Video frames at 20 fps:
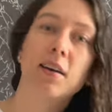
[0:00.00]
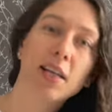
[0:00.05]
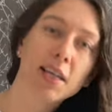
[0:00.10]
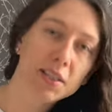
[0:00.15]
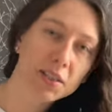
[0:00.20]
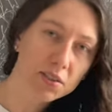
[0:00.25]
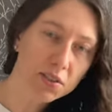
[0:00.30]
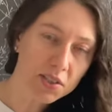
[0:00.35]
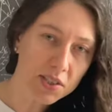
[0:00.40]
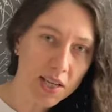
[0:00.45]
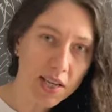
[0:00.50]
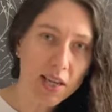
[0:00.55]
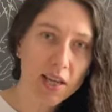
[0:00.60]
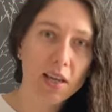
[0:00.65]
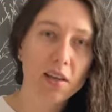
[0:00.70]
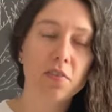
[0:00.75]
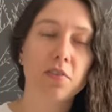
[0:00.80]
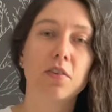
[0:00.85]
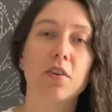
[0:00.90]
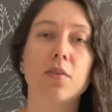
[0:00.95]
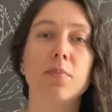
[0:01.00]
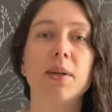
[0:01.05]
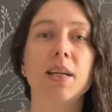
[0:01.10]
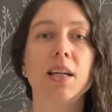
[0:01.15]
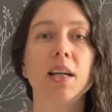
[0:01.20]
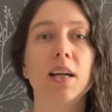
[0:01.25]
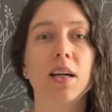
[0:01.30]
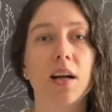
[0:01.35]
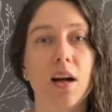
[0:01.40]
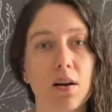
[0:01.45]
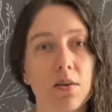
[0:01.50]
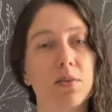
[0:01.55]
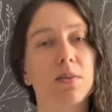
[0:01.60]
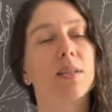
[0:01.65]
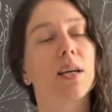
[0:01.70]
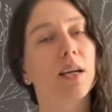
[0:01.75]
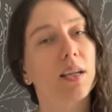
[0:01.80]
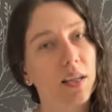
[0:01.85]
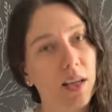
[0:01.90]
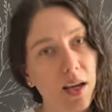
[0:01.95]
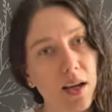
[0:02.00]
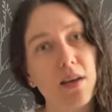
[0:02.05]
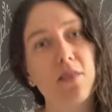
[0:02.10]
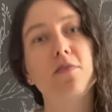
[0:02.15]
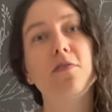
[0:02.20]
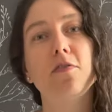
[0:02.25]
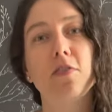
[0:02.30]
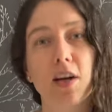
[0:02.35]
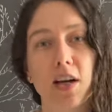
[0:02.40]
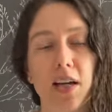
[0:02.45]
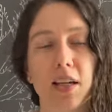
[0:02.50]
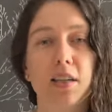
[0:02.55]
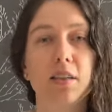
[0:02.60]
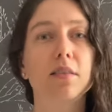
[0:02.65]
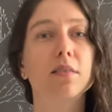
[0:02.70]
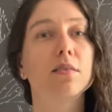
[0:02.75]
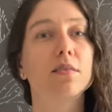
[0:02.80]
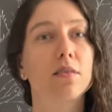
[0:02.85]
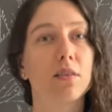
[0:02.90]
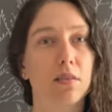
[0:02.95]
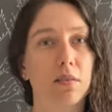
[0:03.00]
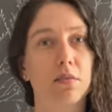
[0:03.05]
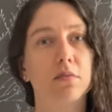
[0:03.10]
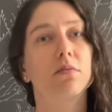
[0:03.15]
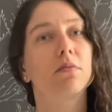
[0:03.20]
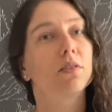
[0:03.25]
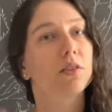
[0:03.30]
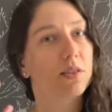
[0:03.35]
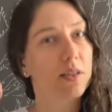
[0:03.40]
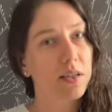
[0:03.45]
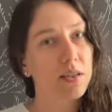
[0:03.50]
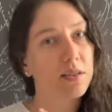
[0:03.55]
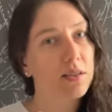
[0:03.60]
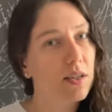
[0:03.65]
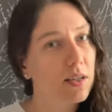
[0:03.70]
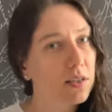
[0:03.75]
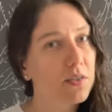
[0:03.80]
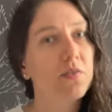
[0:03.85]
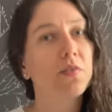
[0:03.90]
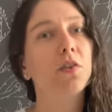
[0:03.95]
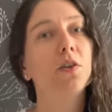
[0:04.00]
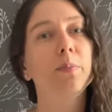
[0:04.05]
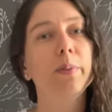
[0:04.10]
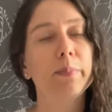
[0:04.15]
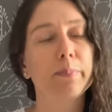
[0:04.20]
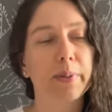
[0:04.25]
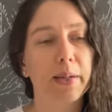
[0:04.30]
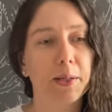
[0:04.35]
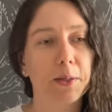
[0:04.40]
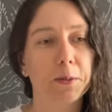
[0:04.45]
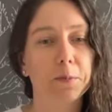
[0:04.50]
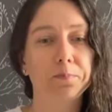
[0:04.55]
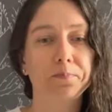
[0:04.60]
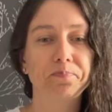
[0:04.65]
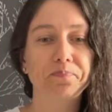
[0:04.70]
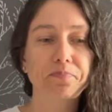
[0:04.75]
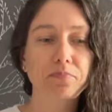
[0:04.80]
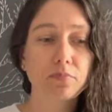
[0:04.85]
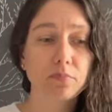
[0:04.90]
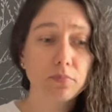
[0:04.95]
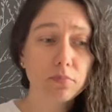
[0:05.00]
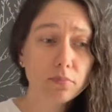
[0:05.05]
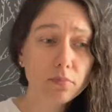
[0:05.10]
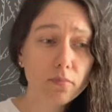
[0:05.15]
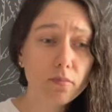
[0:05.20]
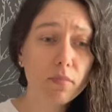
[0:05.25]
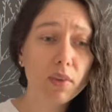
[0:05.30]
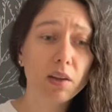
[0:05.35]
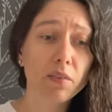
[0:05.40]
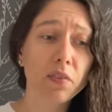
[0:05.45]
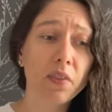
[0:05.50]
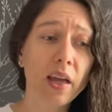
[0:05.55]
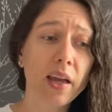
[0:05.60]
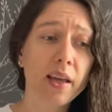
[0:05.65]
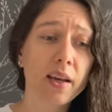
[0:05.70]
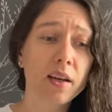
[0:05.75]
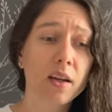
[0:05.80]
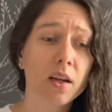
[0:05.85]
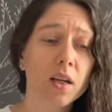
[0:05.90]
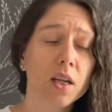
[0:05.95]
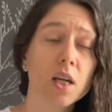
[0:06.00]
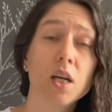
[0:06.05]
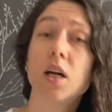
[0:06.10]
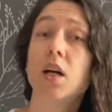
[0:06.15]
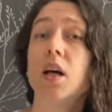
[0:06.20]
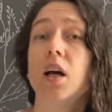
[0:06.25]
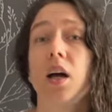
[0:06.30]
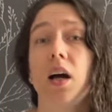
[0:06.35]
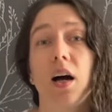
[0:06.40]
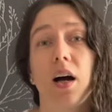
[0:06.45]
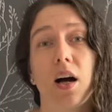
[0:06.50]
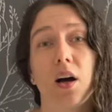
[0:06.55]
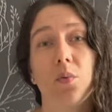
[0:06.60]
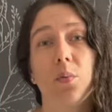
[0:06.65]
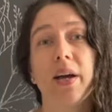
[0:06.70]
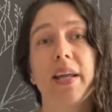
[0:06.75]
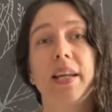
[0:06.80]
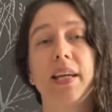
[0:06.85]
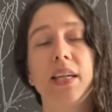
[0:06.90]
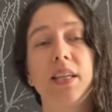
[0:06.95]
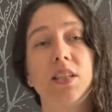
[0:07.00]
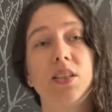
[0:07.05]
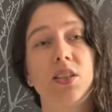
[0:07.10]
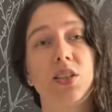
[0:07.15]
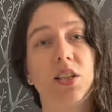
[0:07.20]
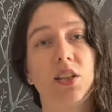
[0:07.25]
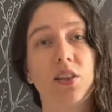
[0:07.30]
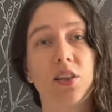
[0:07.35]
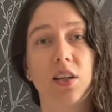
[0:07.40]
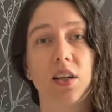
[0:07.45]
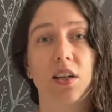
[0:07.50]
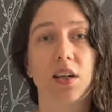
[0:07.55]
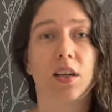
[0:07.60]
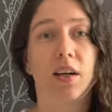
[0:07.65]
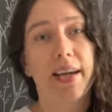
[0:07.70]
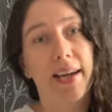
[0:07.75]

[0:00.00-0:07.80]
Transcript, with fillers: let you sit here for a minute. I was like, yeah, I'm fine. So, because I started to feel a bit better. Then I went into the